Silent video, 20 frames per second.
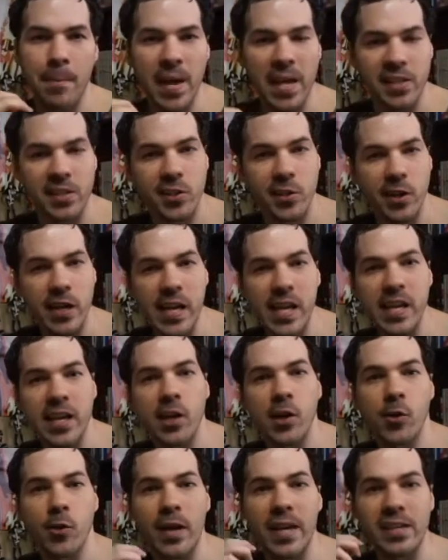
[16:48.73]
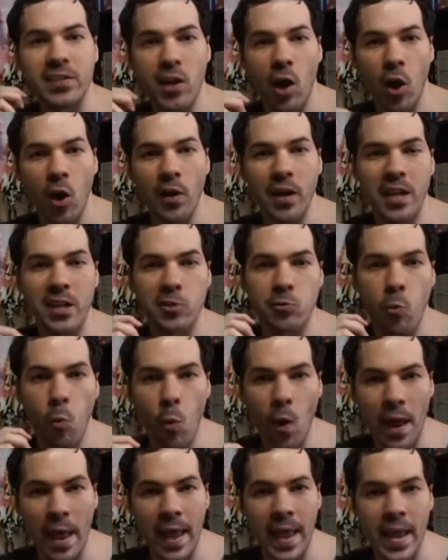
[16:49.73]
Master Hiko is on his
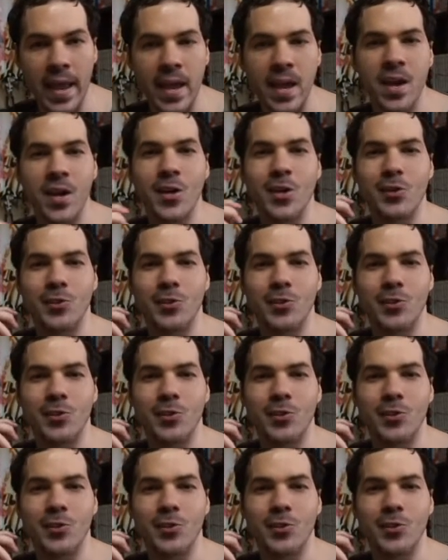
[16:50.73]
way